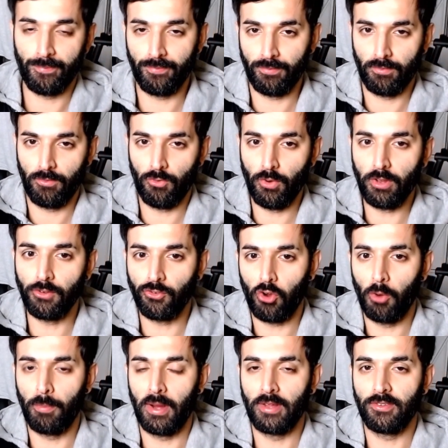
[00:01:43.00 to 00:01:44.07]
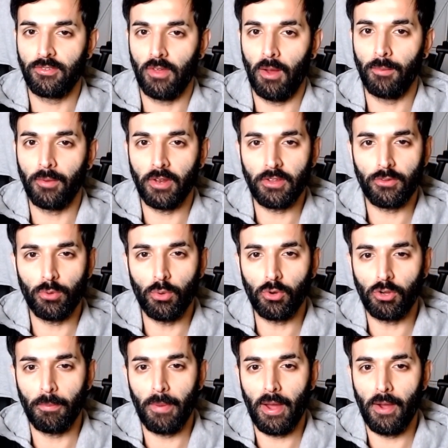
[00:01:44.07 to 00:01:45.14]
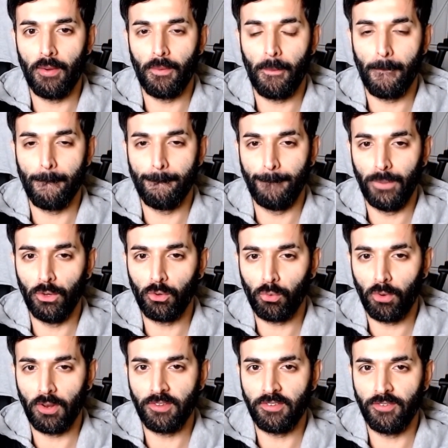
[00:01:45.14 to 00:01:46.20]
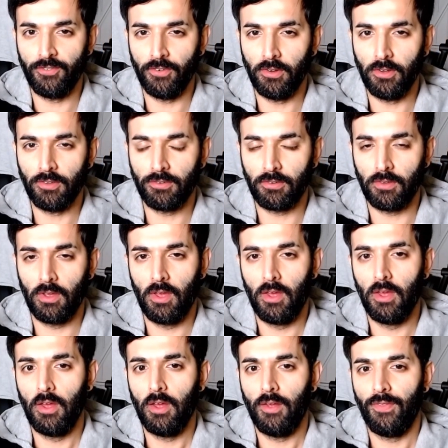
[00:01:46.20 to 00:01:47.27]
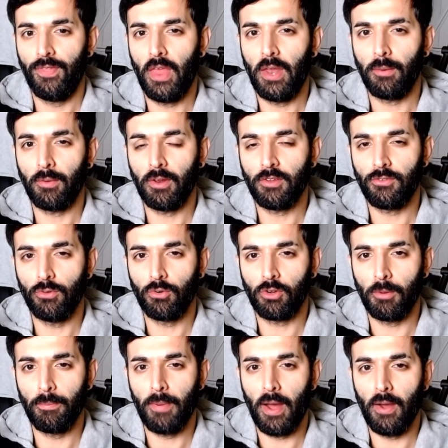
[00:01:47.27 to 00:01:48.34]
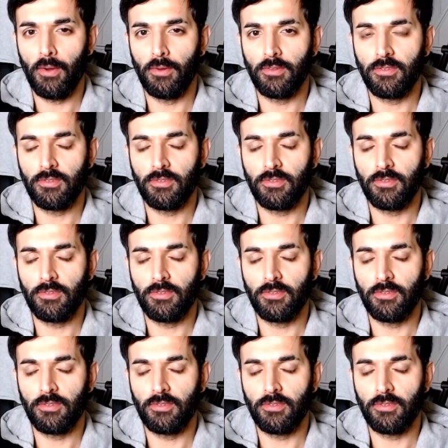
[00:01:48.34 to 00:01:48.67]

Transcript: three control pads. I'm going to talk about build quality first, then I'm going to talk about